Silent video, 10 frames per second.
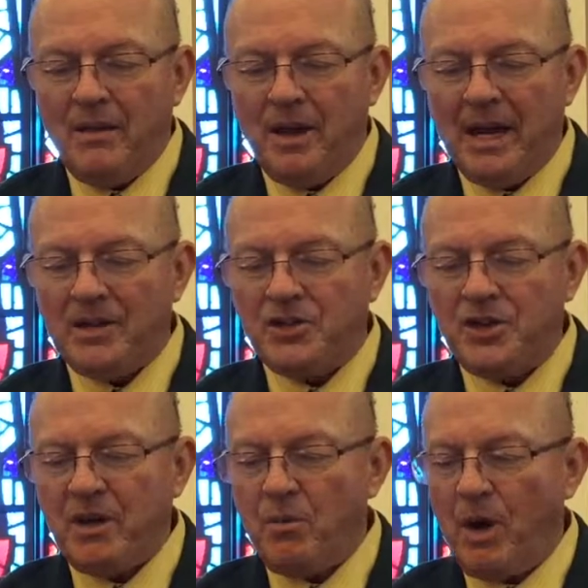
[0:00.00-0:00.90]
They had
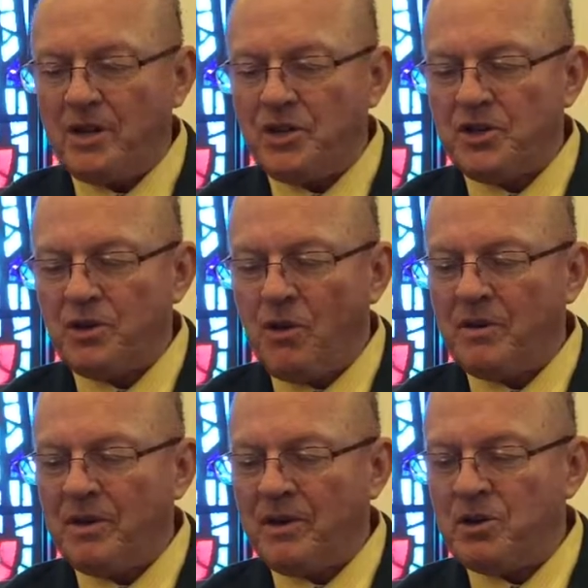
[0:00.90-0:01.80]
set watches
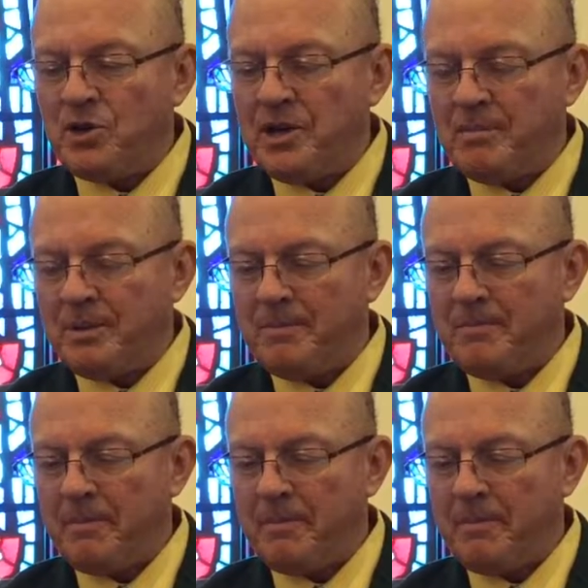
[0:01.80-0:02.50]
over their sheep.